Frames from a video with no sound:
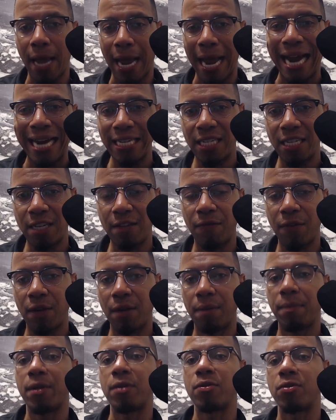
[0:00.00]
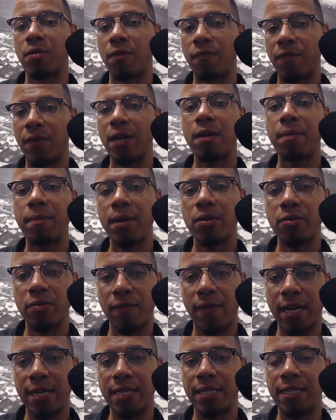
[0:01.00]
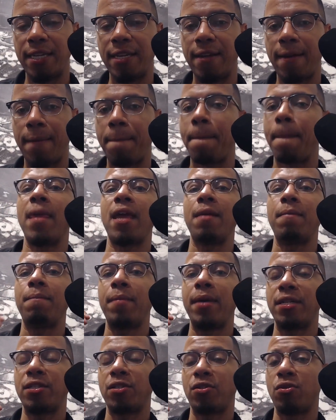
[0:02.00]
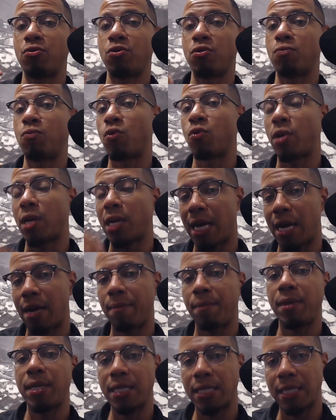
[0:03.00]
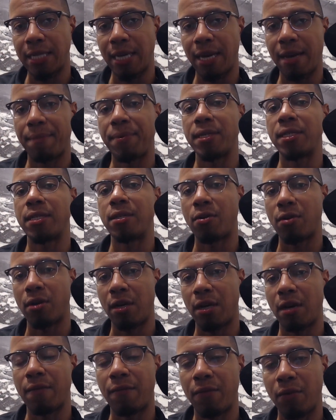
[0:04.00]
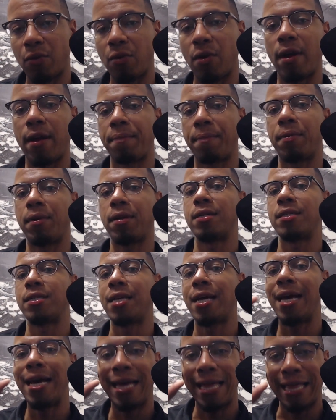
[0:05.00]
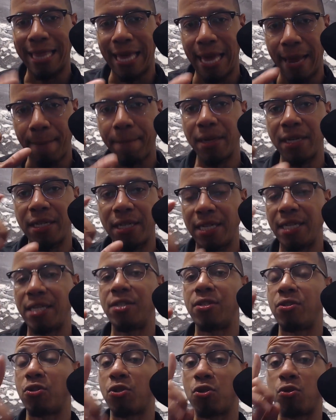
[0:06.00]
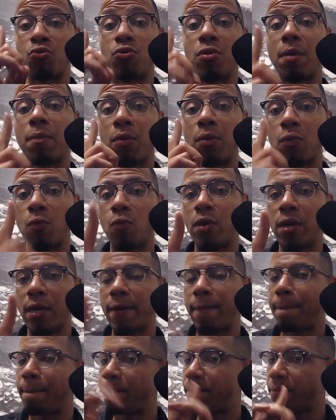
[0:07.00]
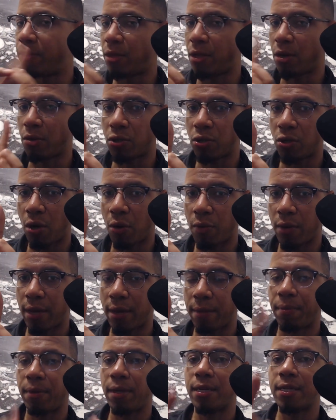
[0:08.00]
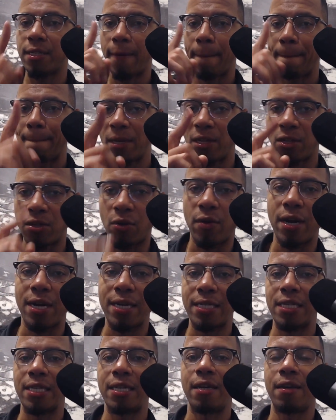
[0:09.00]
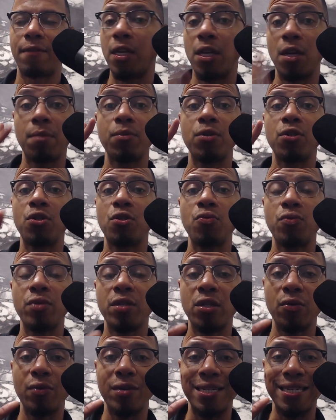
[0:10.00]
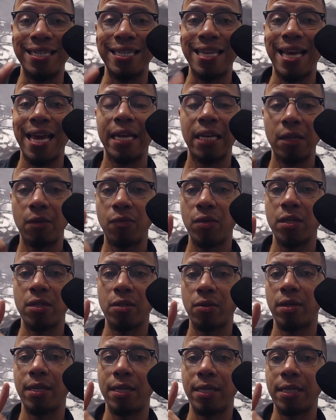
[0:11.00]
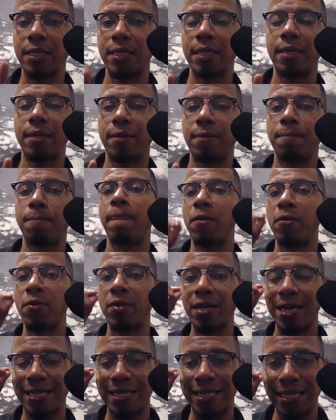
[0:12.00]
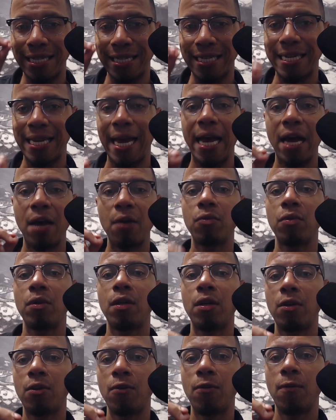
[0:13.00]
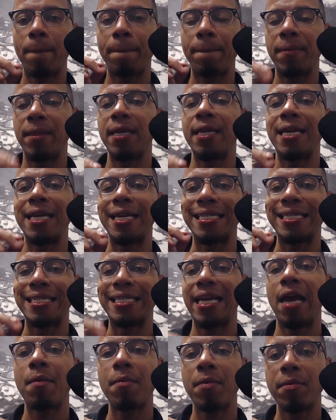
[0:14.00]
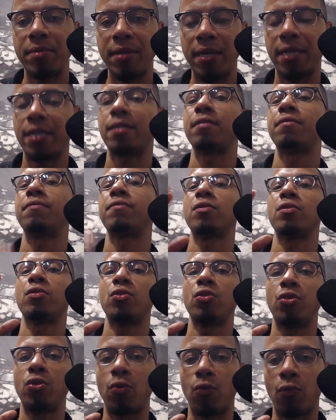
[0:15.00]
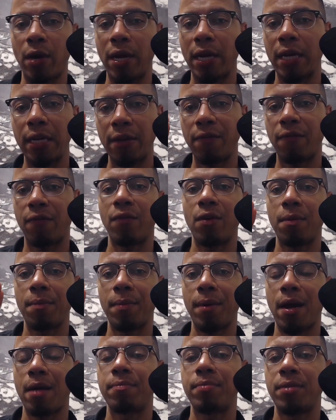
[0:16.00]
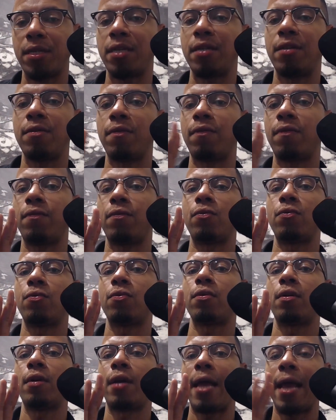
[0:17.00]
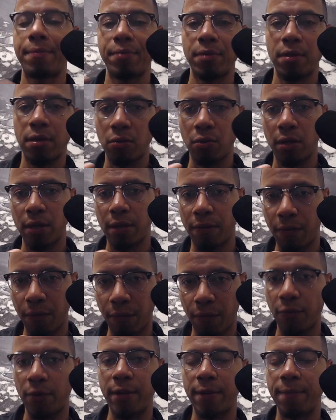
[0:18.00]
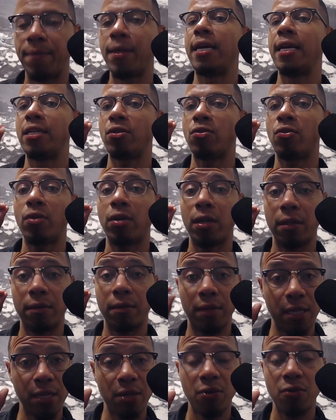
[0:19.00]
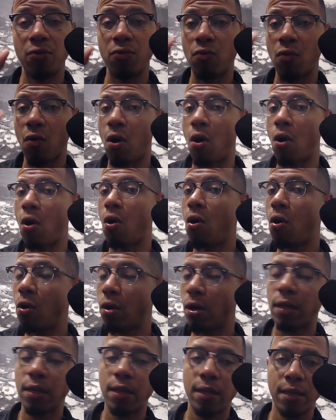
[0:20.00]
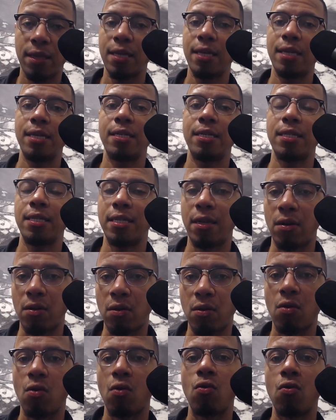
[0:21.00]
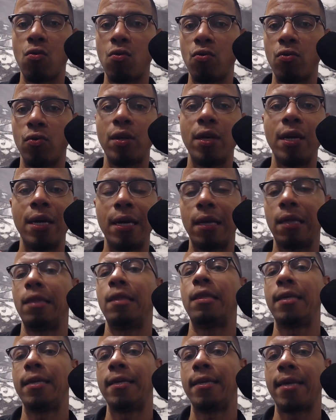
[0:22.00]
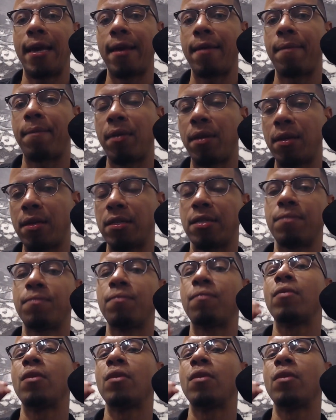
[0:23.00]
IT fundamentals, the fundamentals of IT, it makes those more complex topics that are covered on A plus that much easier. So number one, don't start with A plus. Start ITF. Number two is know exactly what is on the exam. You can actually download the exam objectives directly from CompTIA for absolutely free. It's going to tell you all of the things that are on the A plus.